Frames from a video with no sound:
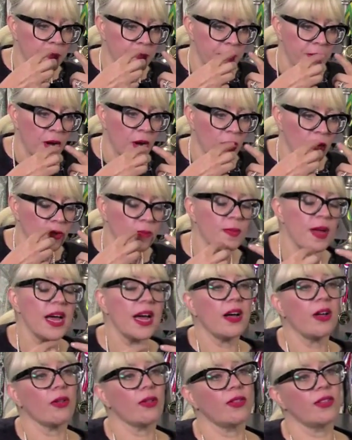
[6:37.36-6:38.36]
bow
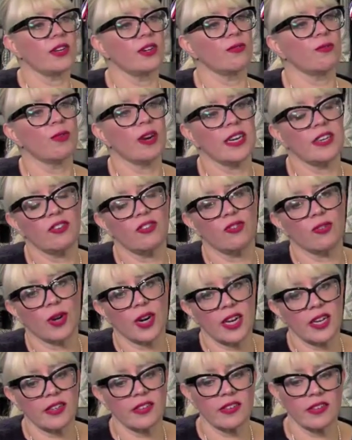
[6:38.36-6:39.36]
mouth and a red
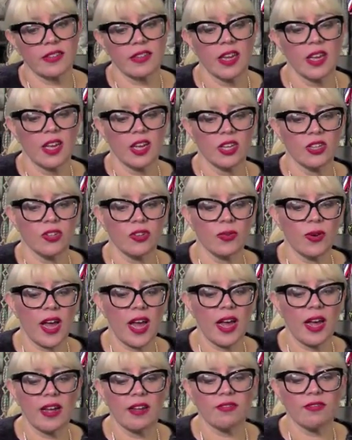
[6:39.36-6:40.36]
dress. You
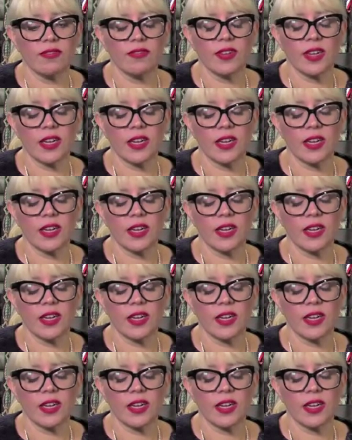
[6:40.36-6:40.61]
have,